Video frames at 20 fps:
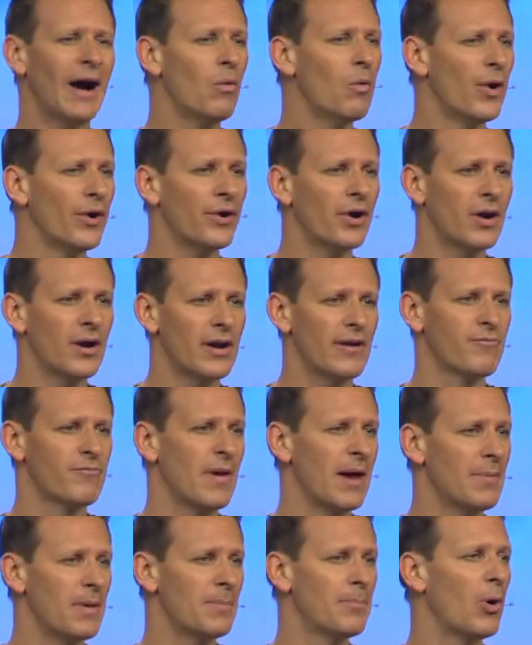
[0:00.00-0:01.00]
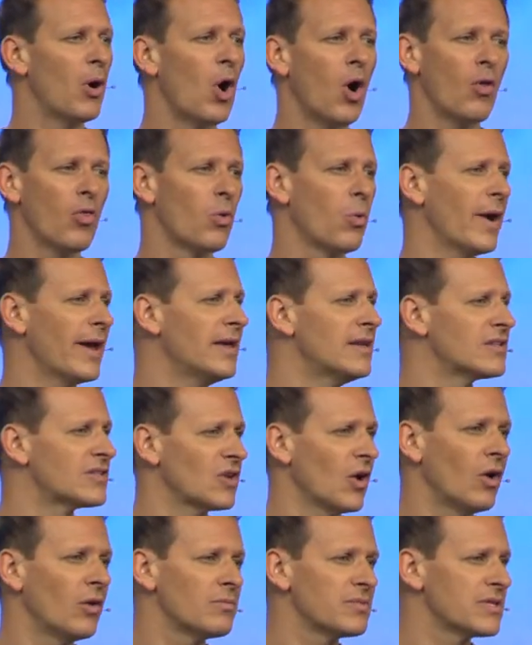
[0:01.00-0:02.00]
wonder if maybe Paul, the way he
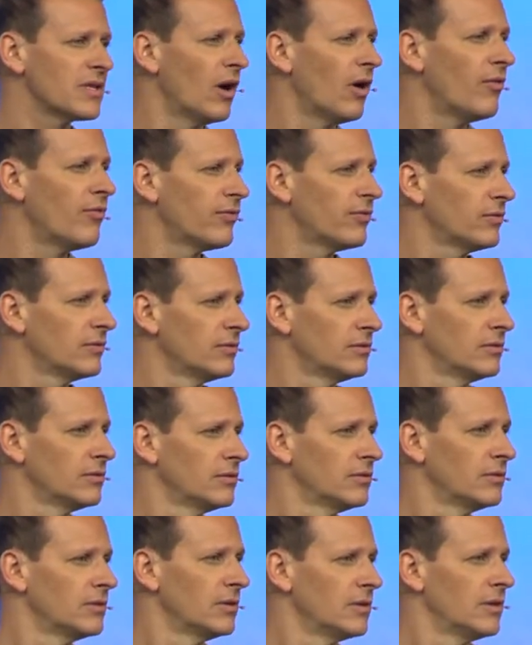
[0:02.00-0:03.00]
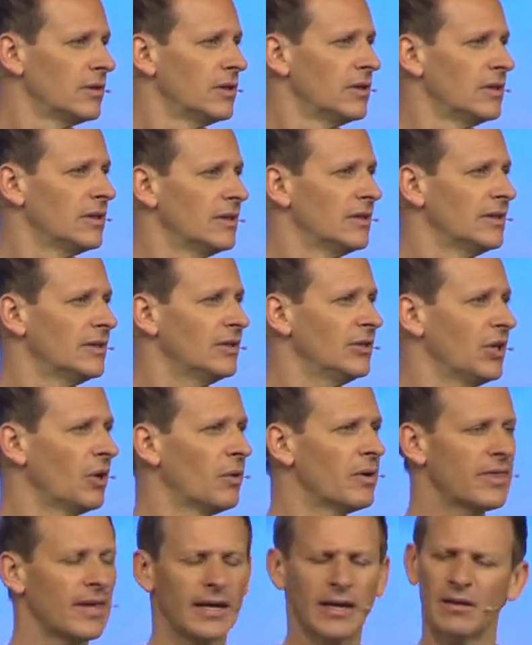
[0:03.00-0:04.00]
saw himself, you know,
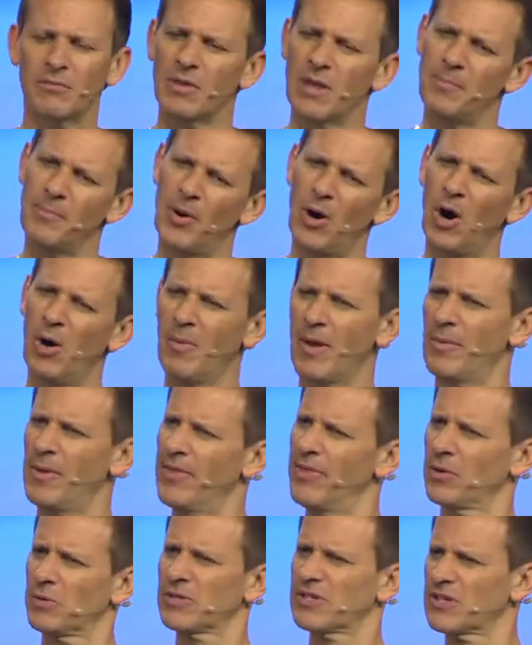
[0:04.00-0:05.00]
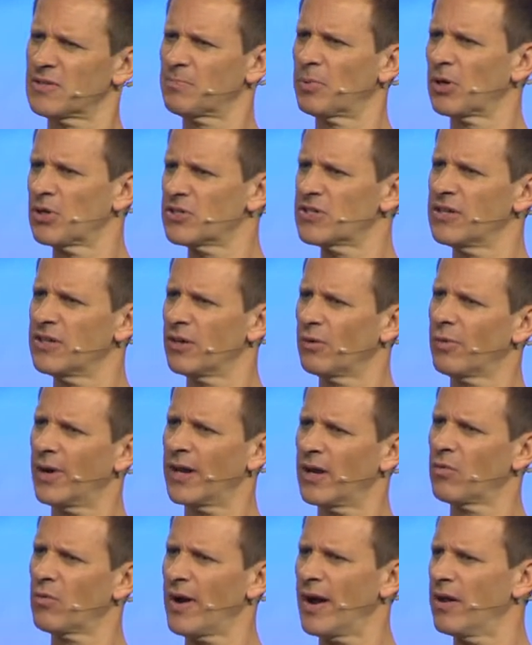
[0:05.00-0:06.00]
we think that Paul, maybe there was this person that
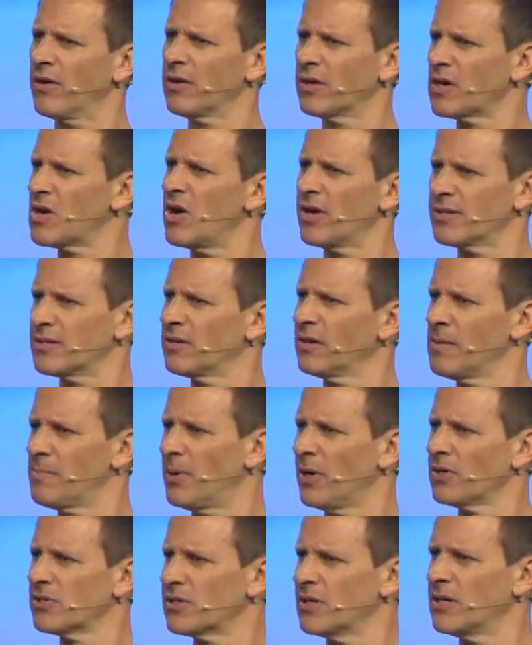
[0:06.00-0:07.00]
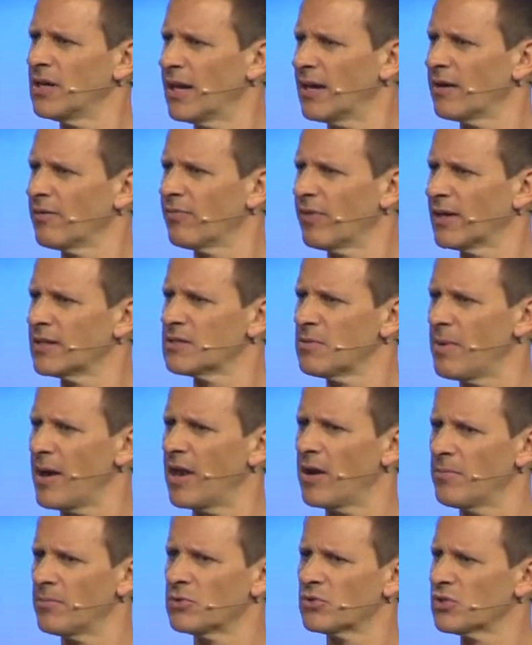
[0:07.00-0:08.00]
ran around and constantly posted negative things about
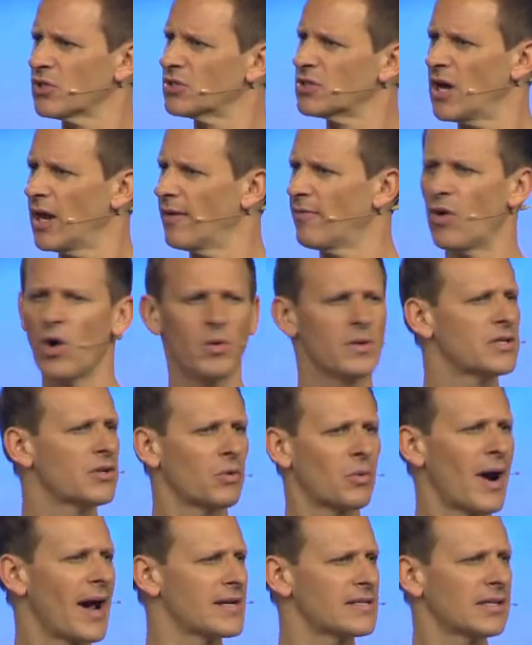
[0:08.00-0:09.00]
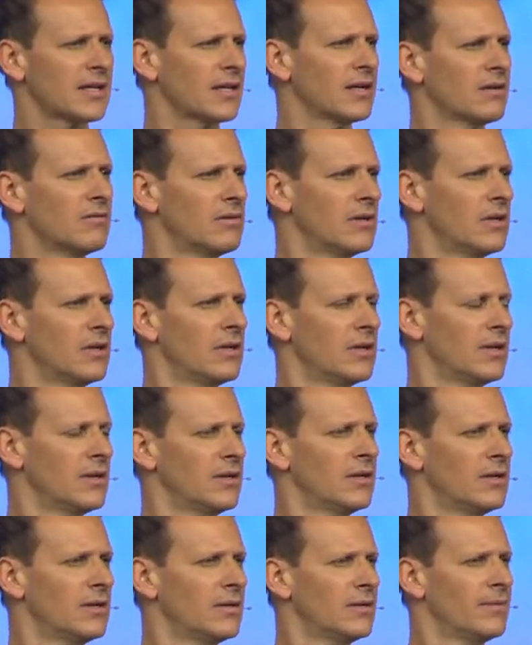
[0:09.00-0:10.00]
him, and was just kind of always harassing him.
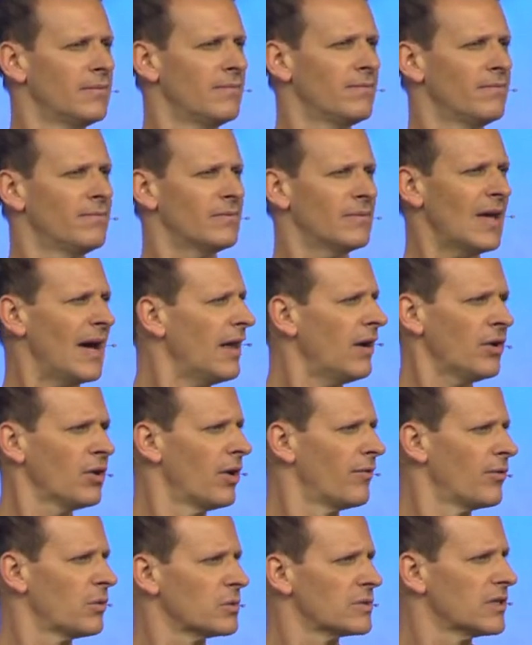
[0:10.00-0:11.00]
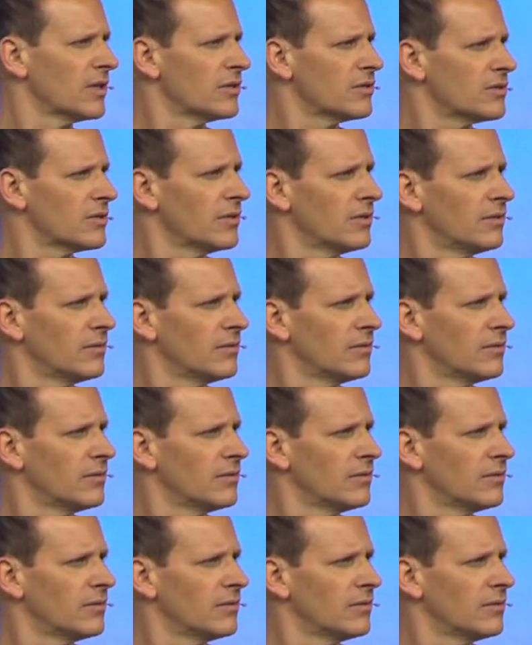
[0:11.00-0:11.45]
I don't know if it was those.